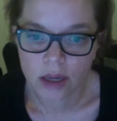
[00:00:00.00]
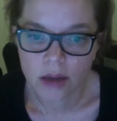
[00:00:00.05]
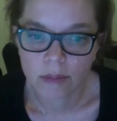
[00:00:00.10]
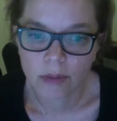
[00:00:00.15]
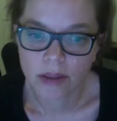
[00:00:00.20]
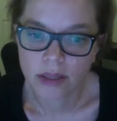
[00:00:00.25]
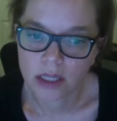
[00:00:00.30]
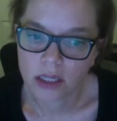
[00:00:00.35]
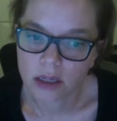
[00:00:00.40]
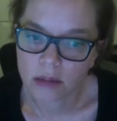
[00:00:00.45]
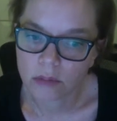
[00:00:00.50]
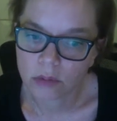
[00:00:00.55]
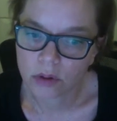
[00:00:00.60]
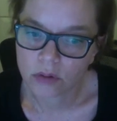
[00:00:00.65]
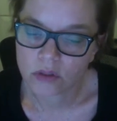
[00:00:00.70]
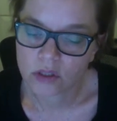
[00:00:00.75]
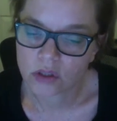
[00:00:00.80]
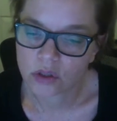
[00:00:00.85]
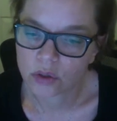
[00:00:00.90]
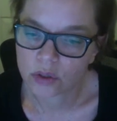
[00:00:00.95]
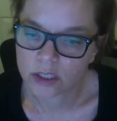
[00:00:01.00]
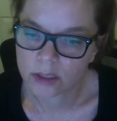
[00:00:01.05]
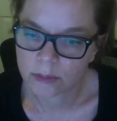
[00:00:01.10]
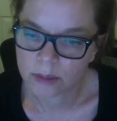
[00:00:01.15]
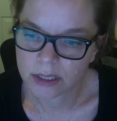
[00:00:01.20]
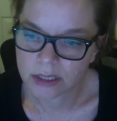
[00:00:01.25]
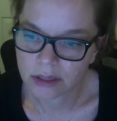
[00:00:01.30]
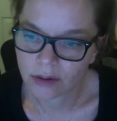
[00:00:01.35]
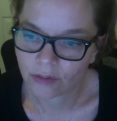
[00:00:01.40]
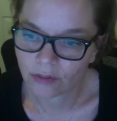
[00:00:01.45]
but then it moves into a
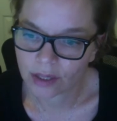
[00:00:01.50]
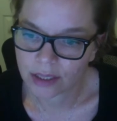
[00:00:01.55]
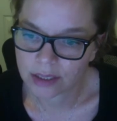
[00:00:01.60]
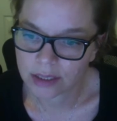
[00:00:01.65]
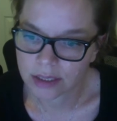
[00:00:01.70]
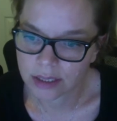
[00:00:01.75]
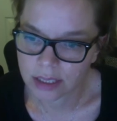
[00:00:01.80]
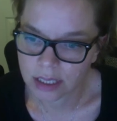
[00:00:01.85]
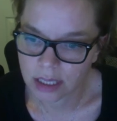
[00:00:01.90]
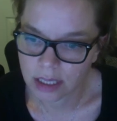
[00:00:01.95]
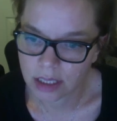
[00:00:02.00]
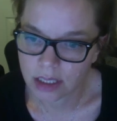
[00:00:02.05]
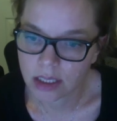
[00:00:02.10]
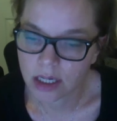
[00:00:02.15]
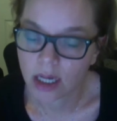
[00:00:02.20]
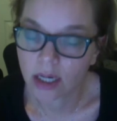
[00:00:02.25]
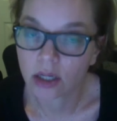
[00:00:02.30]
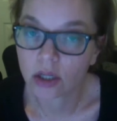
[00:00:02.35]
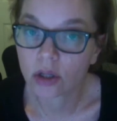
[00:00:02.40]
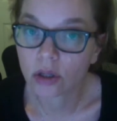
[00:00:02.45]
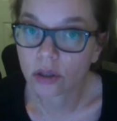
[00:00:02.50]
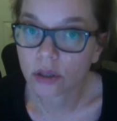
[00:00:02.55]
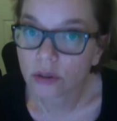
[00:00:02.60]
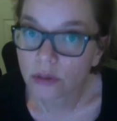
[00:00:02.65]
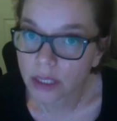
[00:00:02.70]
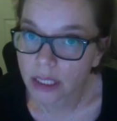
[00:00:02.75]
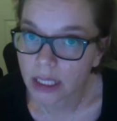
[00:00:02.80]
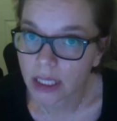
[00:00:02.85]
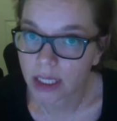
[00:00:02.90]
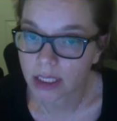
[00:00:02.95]
specific scene,
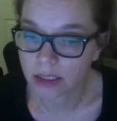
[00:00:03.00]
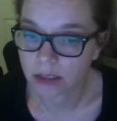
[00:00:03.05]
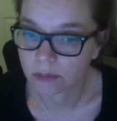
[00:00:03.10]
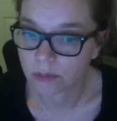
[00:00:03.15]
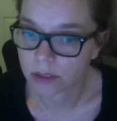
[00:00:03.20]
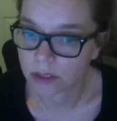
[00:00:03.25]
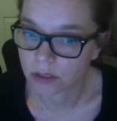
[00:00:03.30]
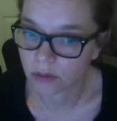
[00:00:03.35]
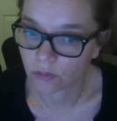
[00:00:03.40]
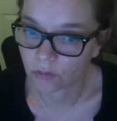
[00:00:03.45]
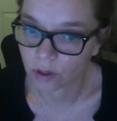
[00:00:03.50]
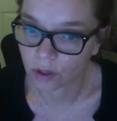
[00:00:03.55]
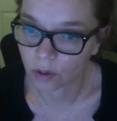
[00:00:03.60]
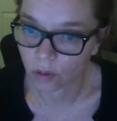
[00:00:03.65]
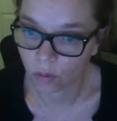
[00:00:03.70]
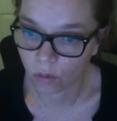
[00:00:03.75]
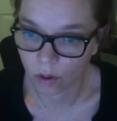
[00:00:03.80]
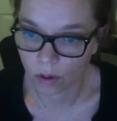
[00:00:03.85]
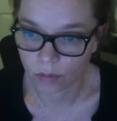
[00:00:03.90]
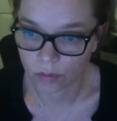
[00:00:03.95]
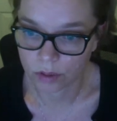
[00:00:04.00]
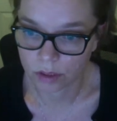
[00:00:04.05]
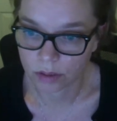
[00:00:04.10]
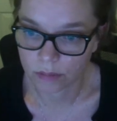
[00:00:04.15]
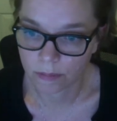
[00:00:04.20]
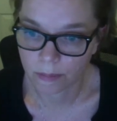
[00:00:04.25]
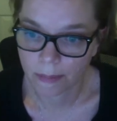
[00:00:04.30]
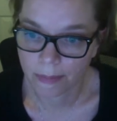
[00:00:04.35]
including a specific quote.